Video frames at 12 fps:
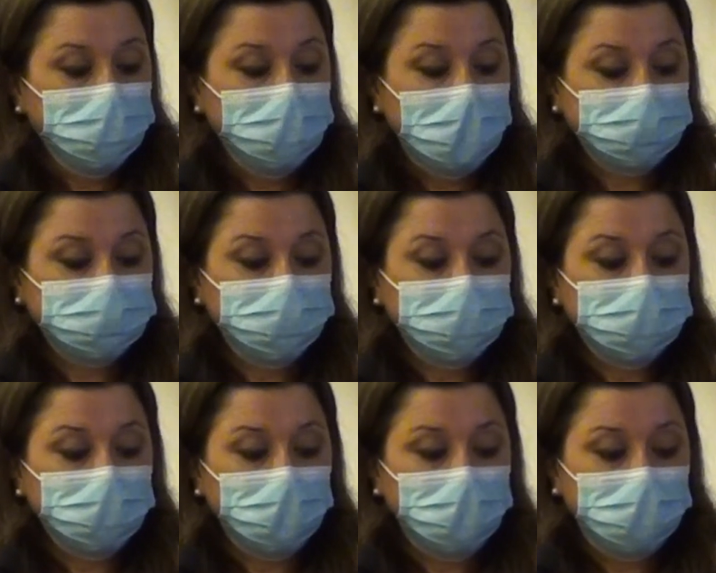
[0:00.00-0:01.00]
The
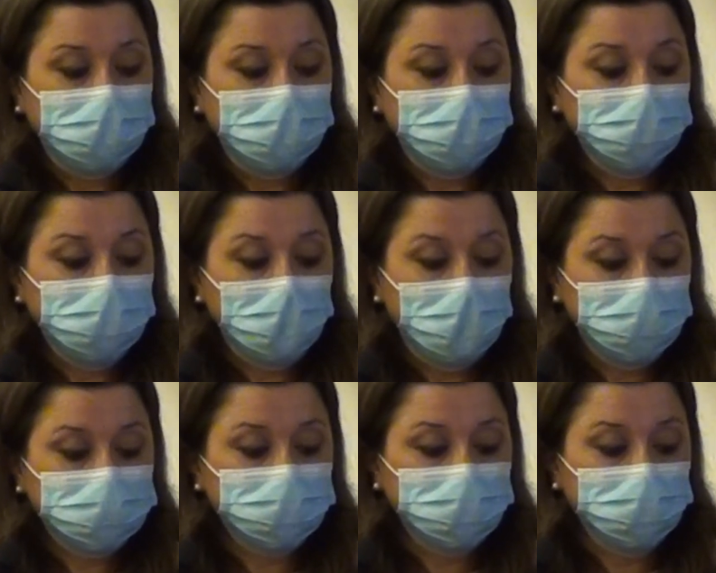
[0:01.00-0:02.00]
activity will
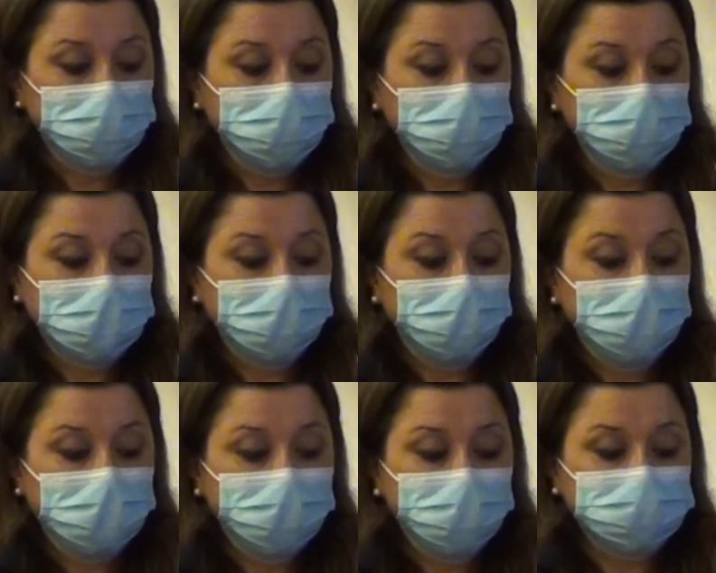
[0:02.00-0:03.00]
also look at
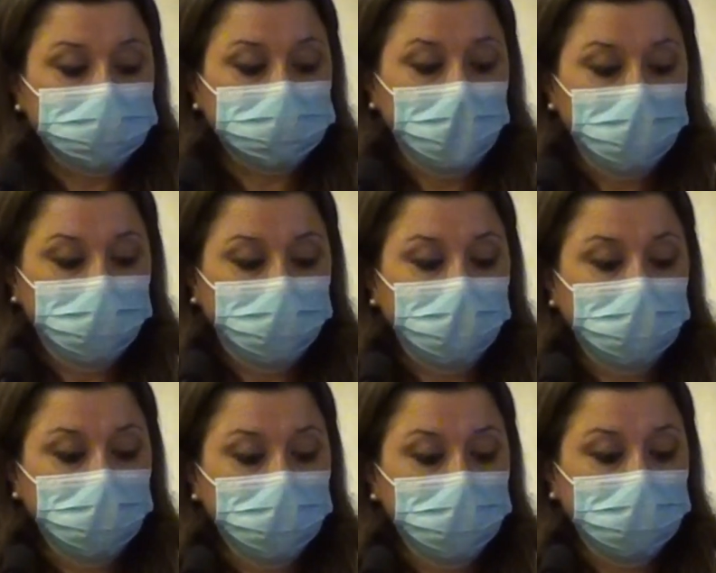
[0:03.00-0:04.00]
rigorous
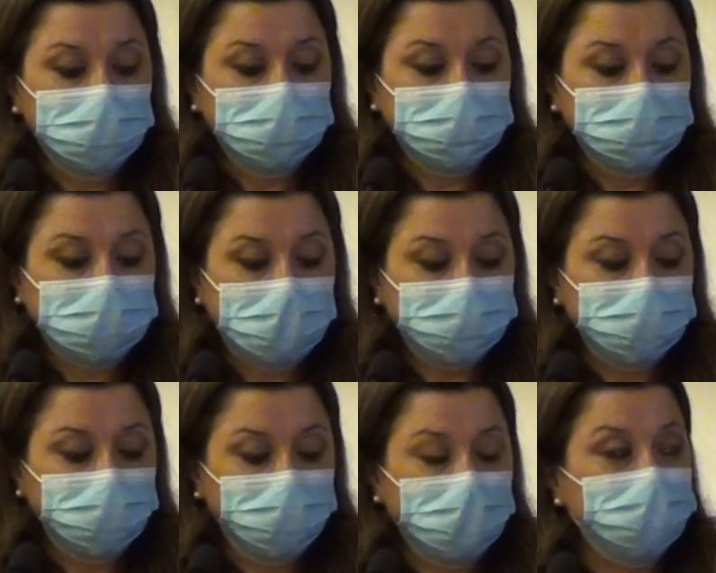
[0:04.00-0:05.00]
monitoring, learning, and
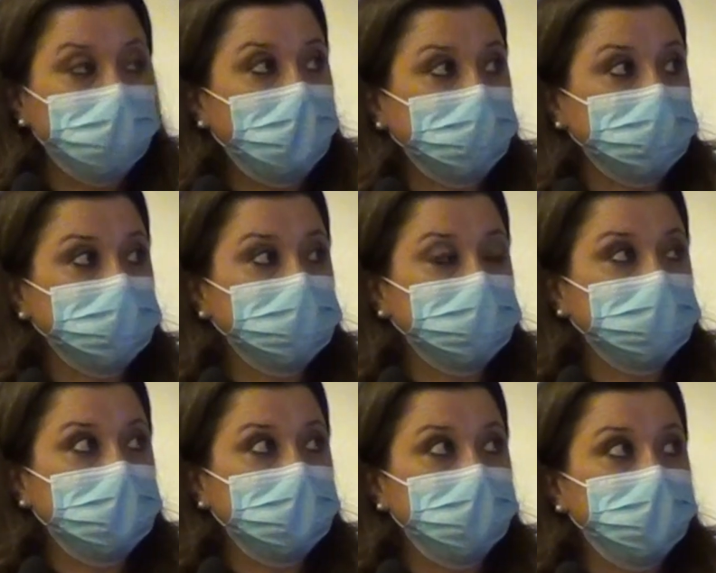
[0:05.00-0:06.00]
adapting for impact and
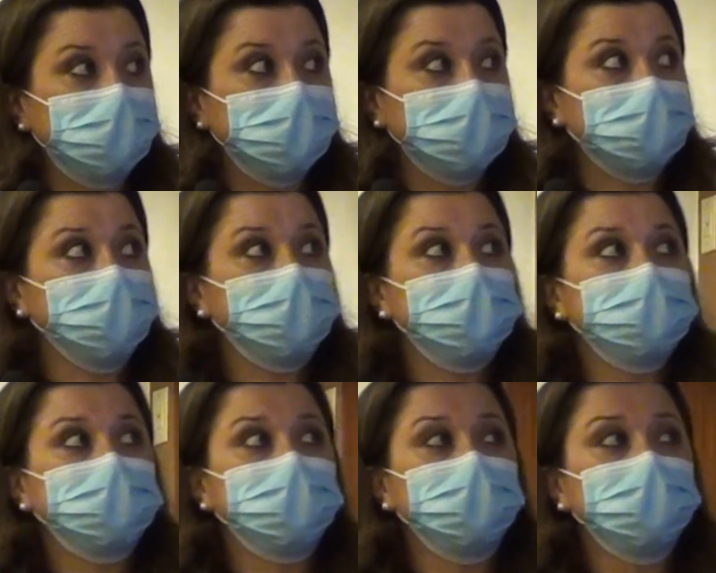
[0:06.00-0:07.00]
sustainability. So
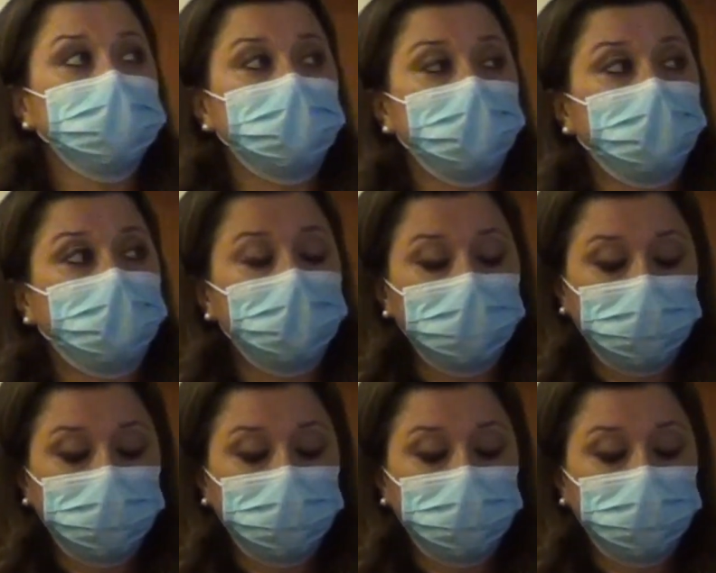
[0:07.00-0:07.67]
these are the 4